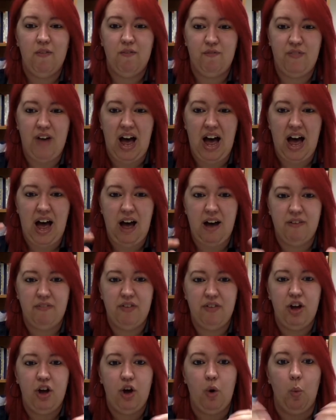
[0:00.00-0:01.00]
5
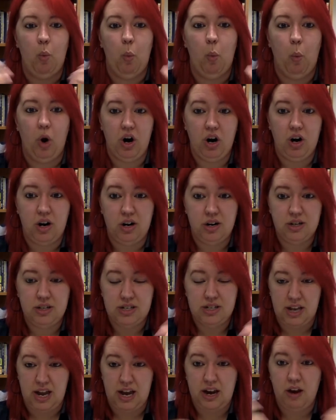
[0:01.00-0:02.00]

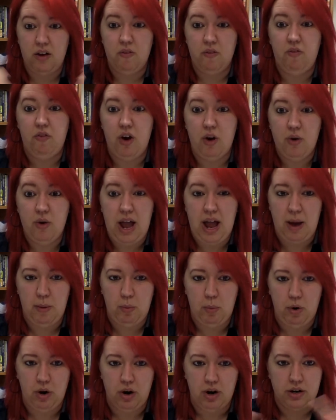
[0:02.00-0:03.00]
words, like vocab
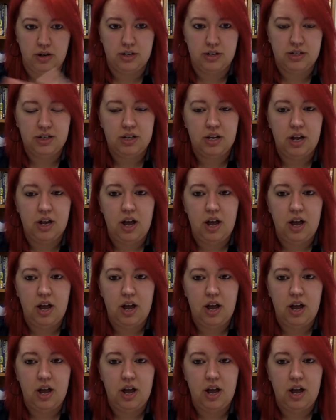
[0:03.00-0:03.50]
words,